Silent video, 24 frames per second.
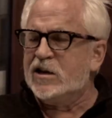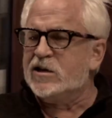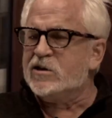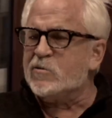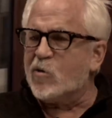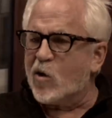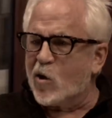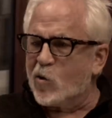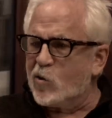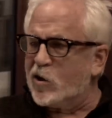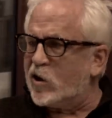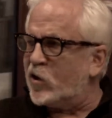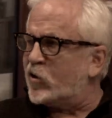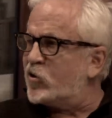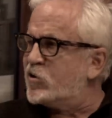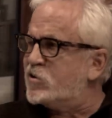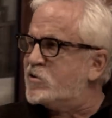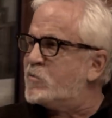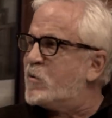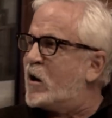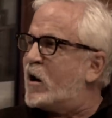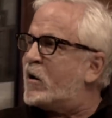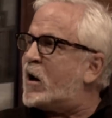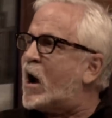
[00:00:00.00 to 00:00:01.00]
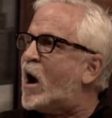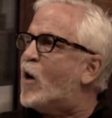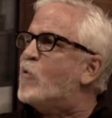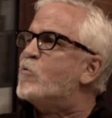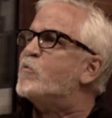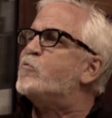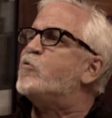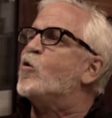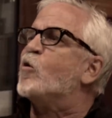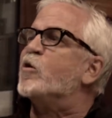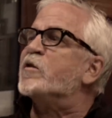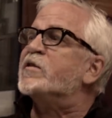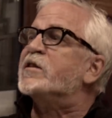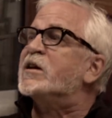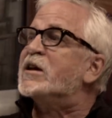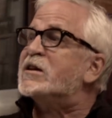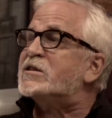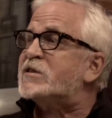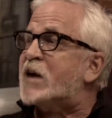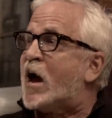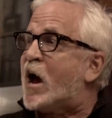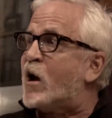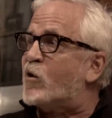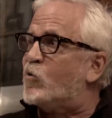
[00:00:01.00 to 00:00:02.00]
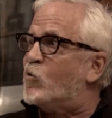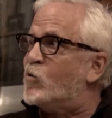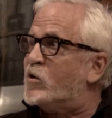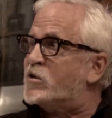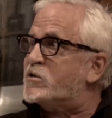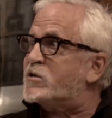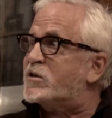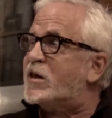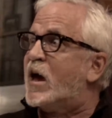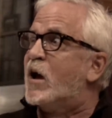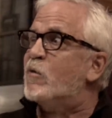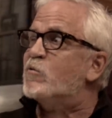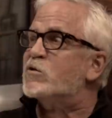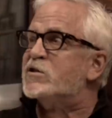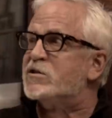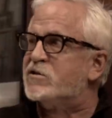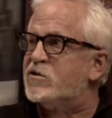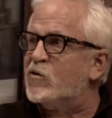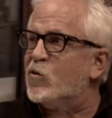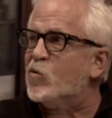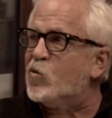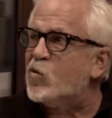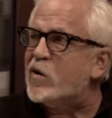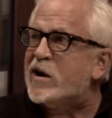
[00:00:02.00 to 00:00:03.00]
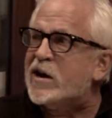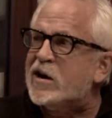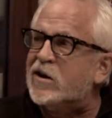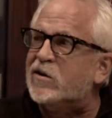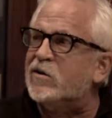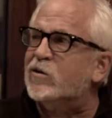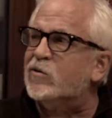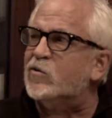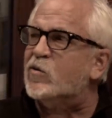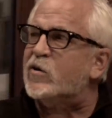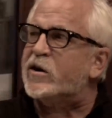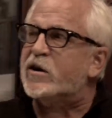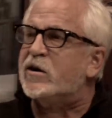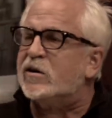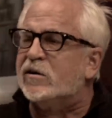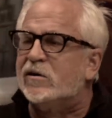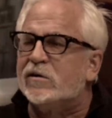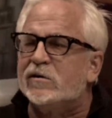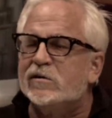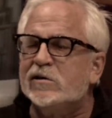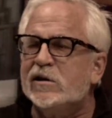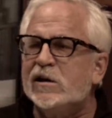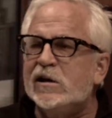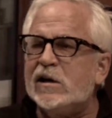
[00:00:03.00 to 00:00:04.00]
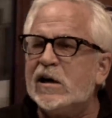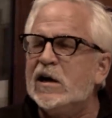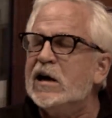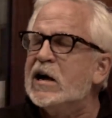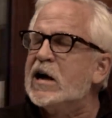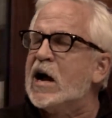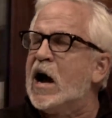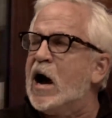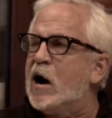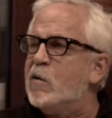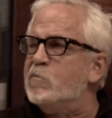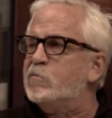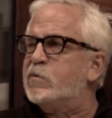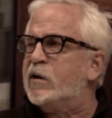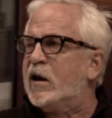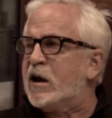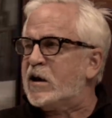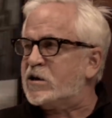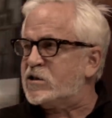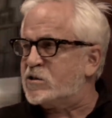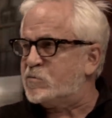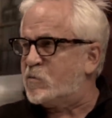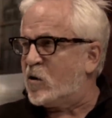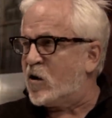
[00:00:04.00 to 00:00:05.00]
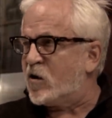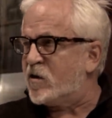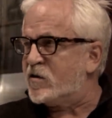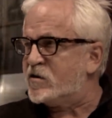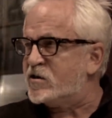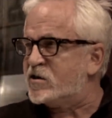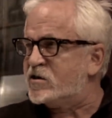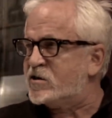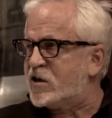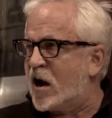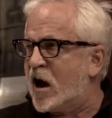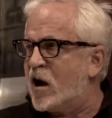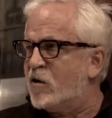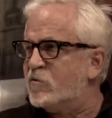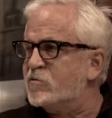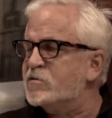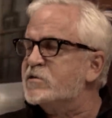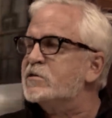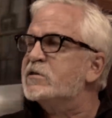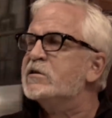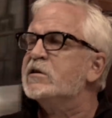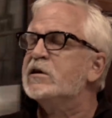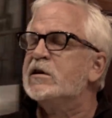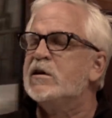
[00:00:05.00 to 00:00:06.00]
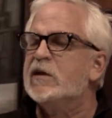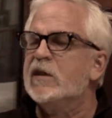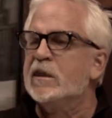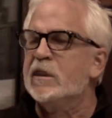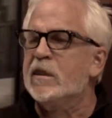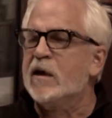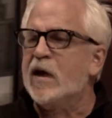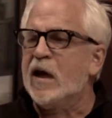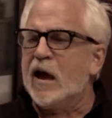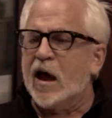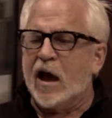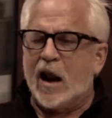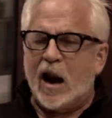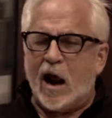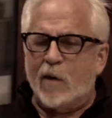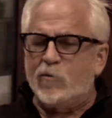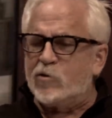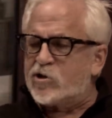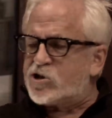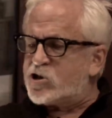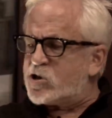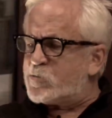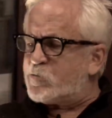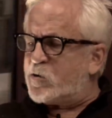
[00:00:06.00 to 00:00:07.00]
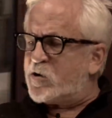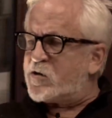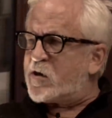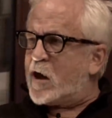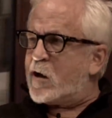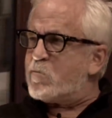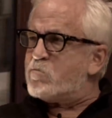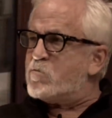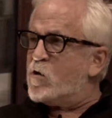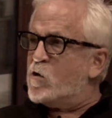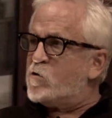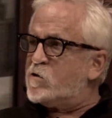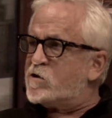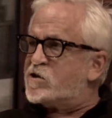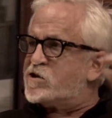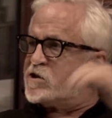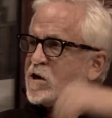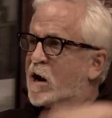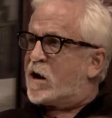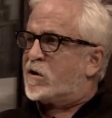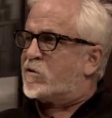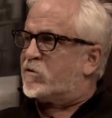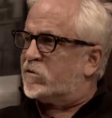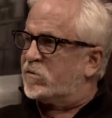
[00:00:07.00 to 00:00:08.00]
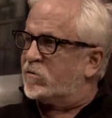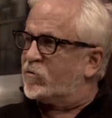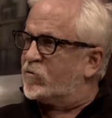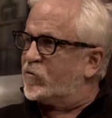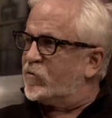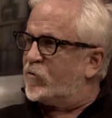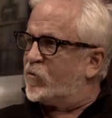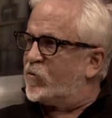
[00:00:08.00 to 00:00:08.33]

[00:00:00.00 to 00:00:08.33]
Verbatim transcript: the more we learned about how important the attack was. That was the real, real mm-hmm. complex part of the sound. And I would just put that motorcycle